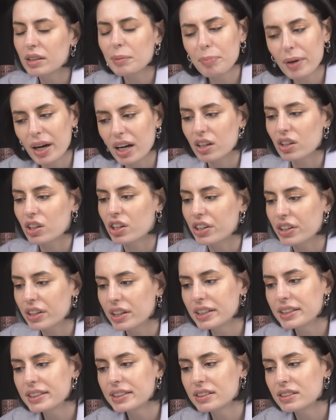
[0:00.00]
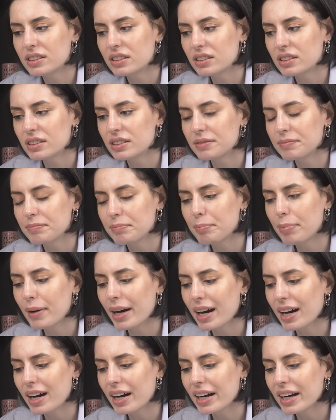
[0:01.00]
The pattern.
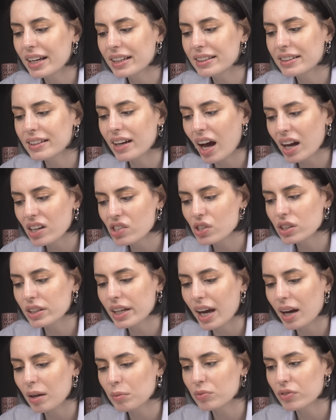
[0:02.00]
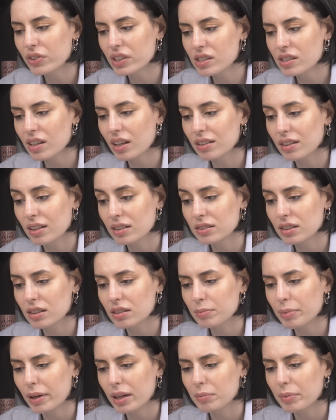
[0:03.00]
But actually I'm risking a
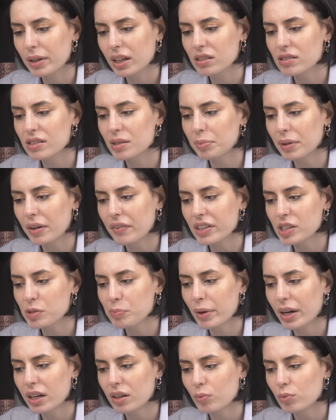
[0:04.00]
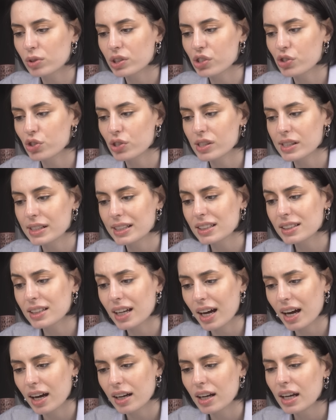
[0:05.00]
little bit because the previous pattern was just like
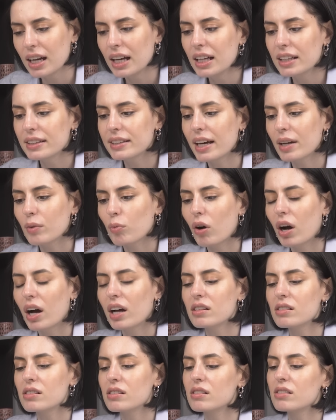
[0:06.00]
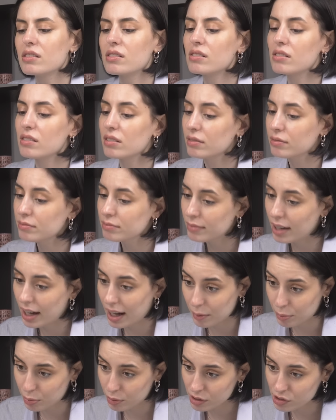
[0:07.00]
that. That was
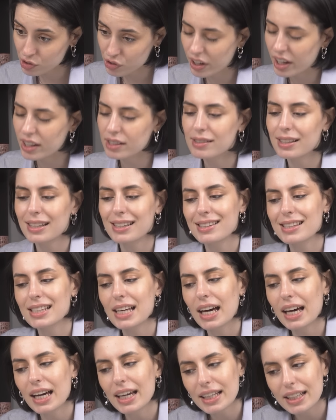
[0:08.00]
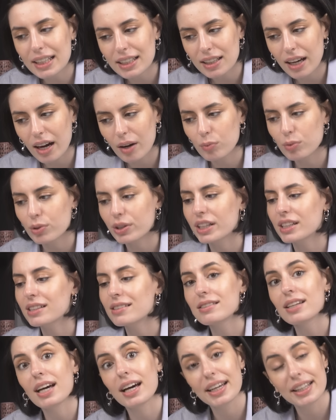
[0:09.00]
upward trend, then tiny downward,
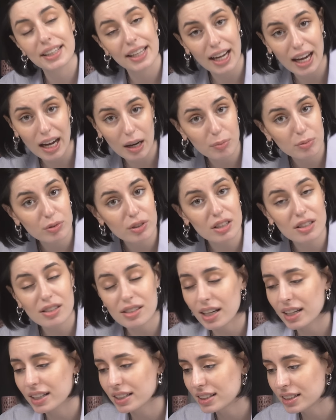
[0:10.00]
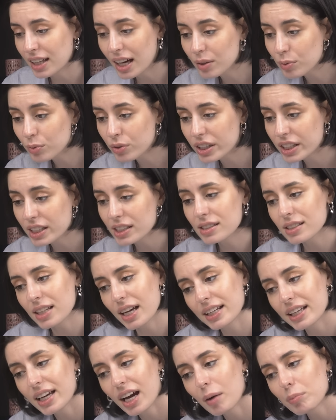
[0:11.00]
tiny upward, tiny downward,
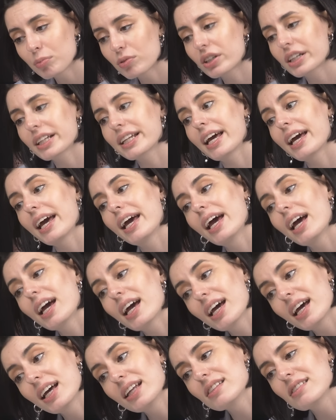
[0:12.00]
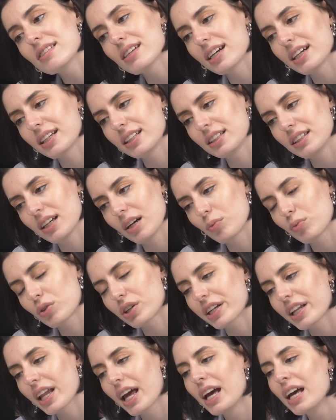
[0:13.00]
tiny upward, and tiny
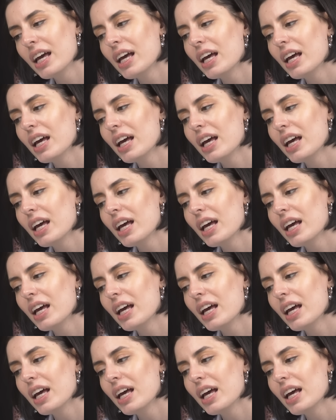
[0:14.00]
downward.